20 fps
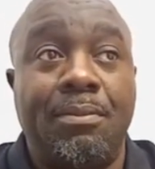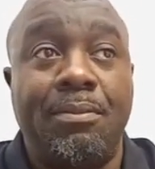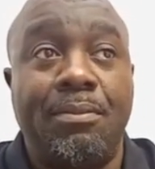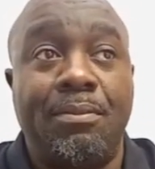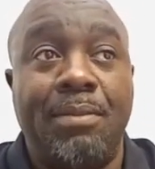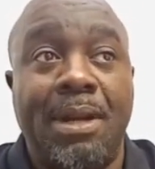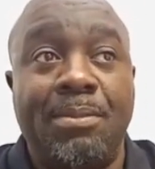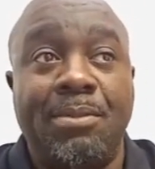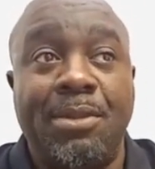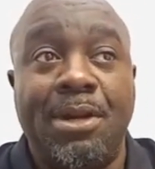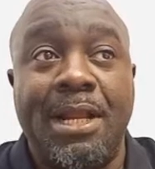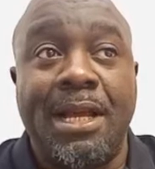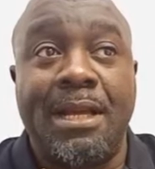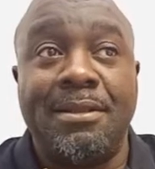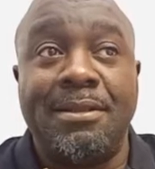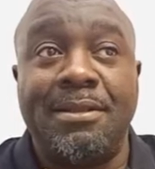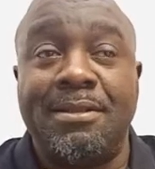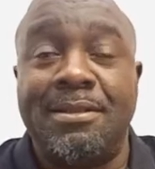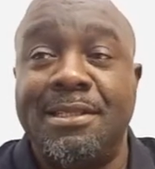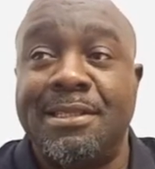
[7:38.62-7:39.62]
my
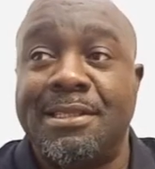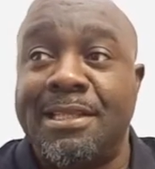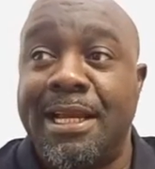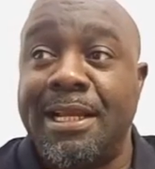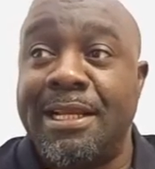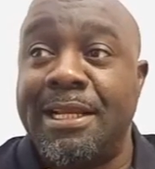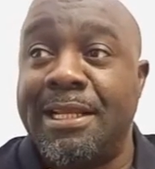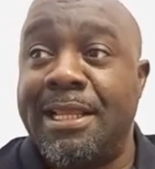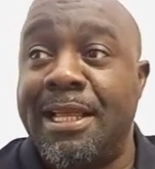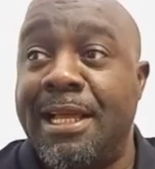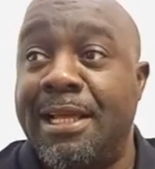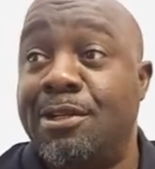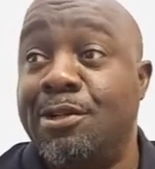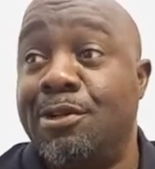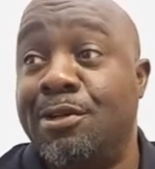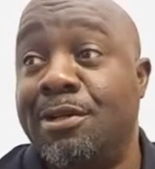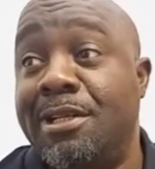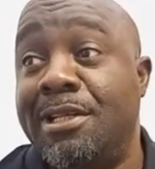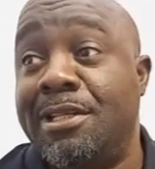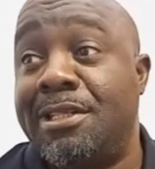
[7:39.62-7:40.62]
mother decided that,
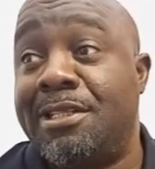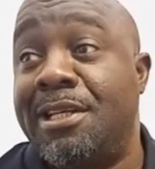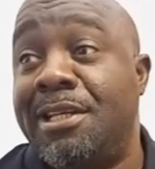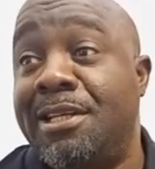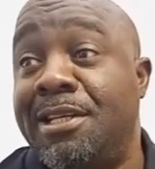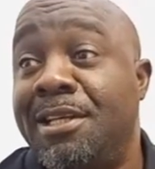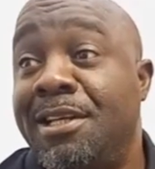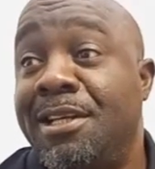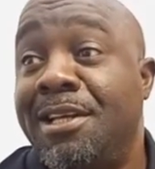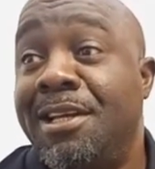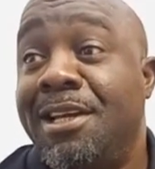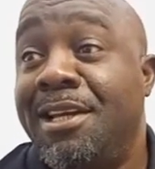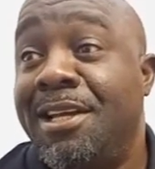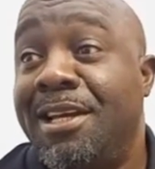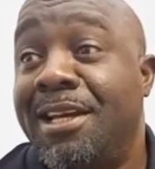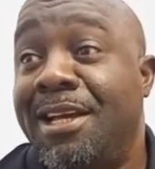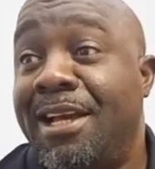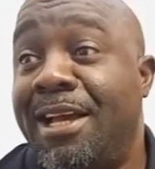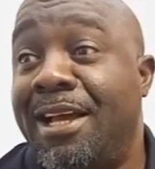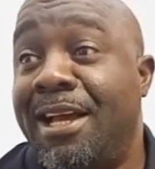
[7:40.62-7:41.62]
look, listen,
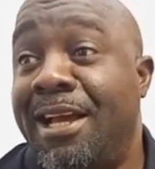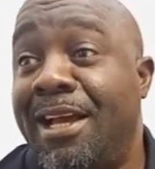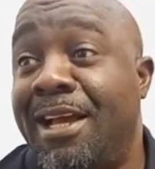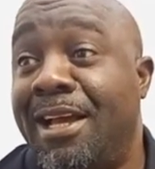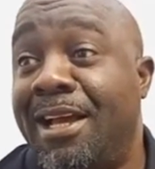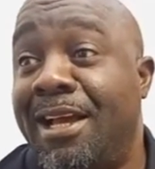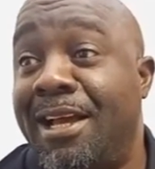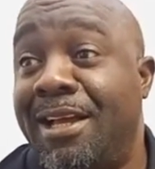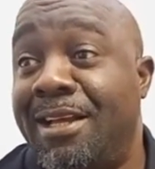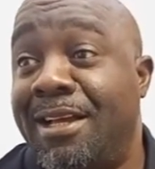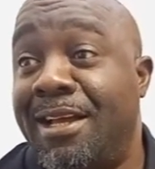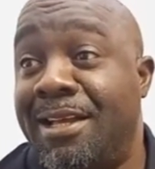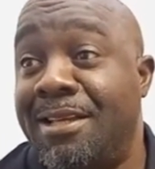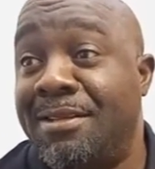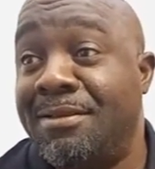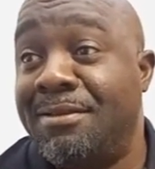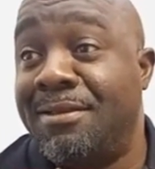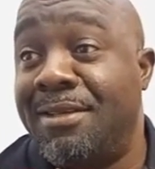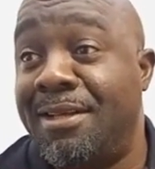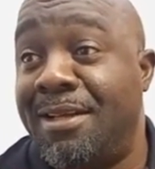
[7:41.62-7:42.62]

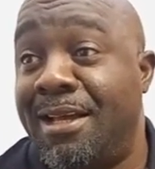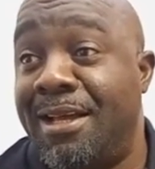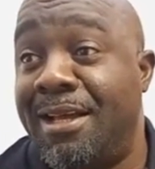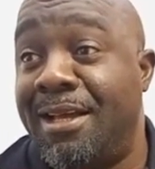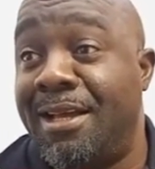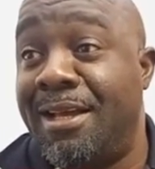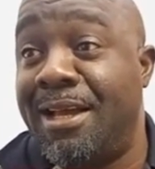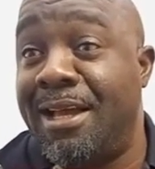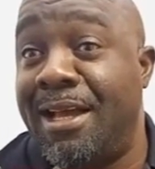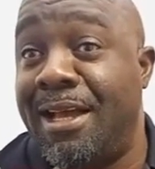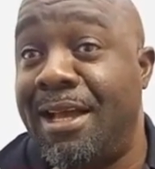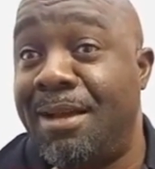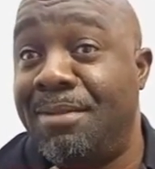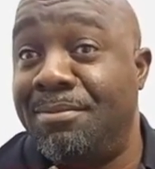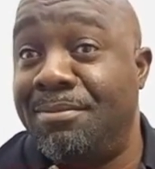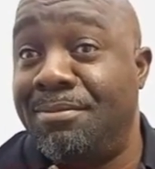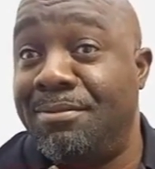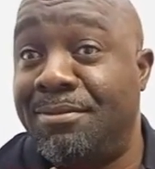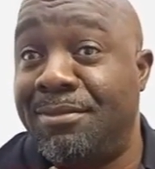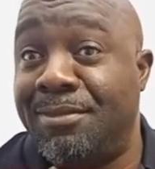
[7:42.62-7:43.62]
um, I
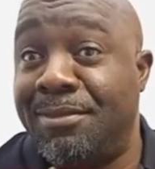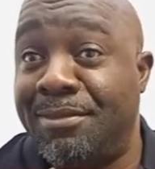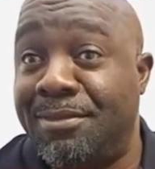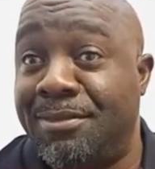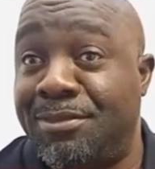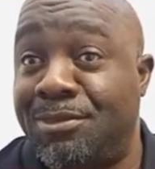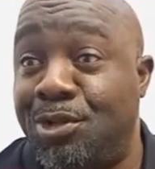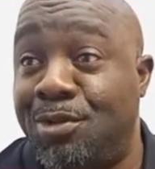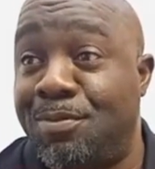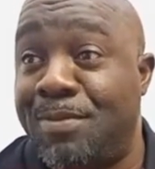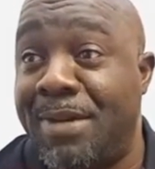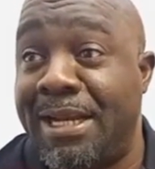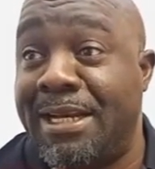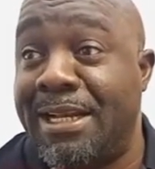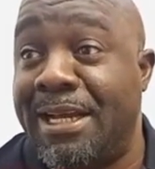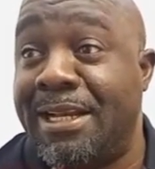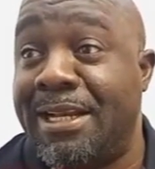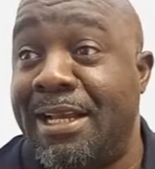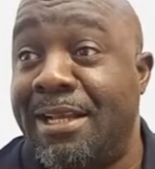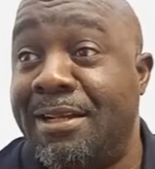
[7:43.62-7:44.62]
told my
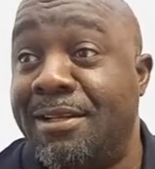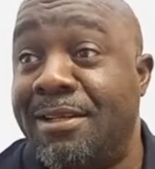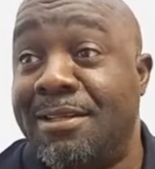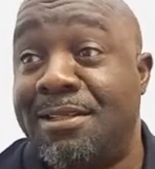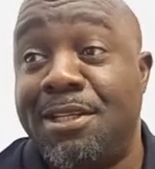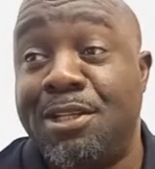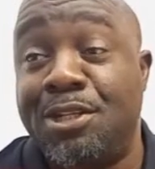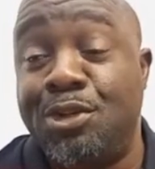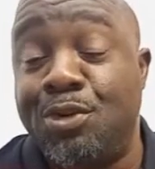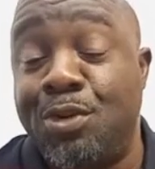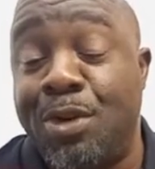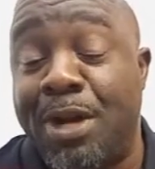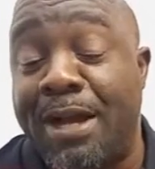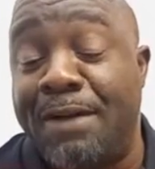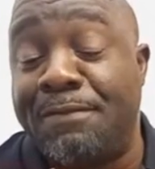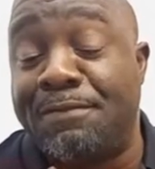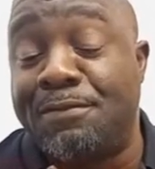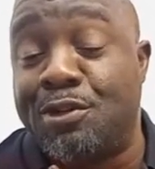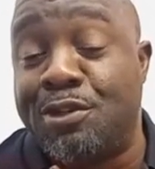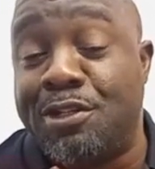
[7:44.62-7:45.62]
dad that, listen, you
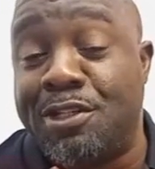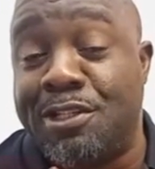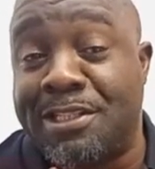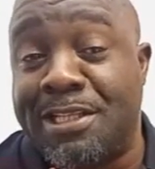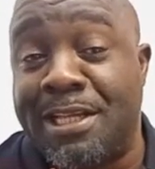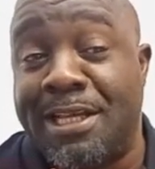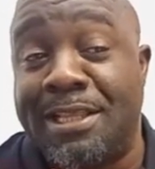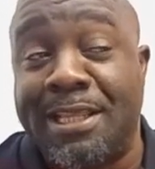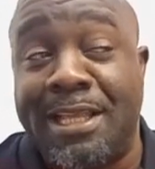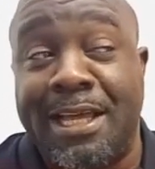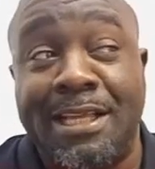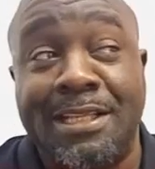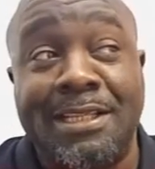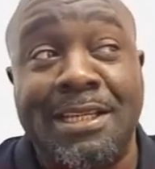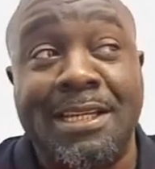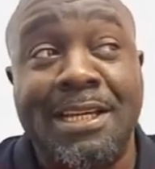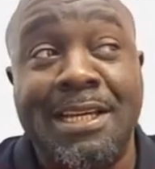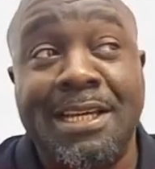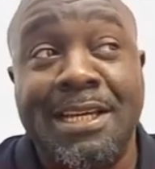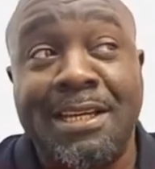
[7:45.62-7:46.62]
have to understand that
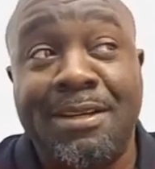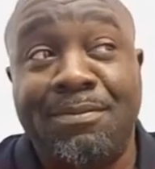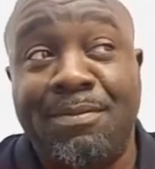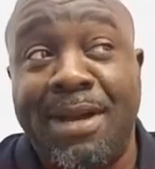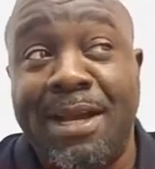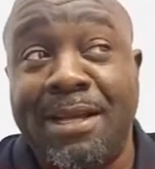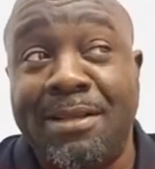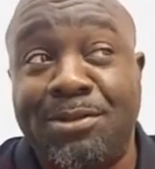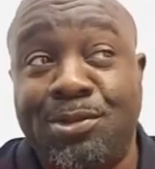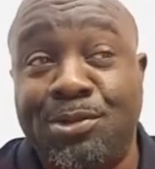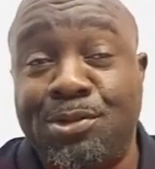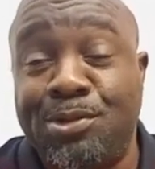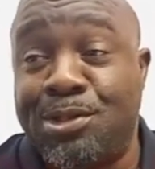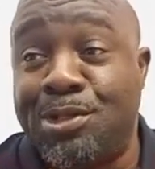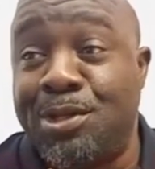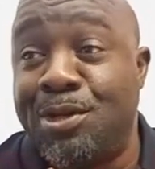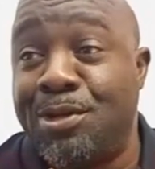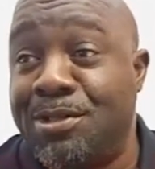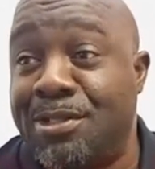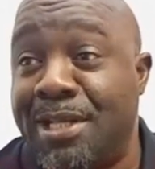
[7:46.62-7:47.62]
my two
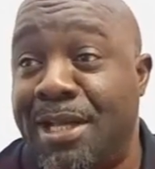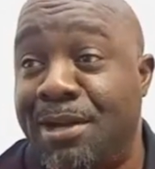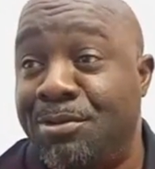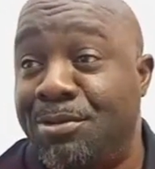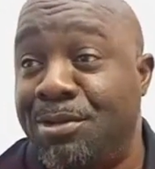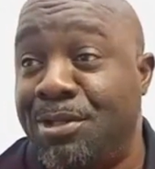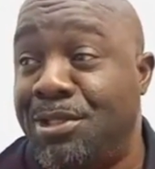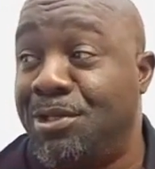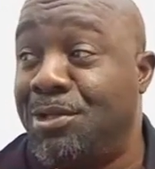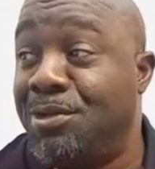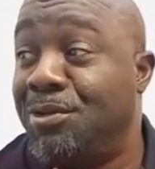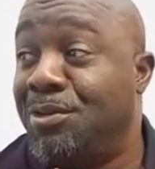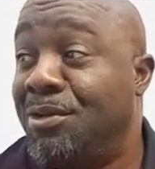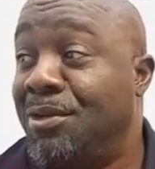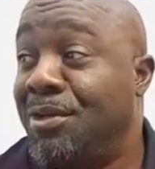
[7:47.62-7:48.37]
sons are with you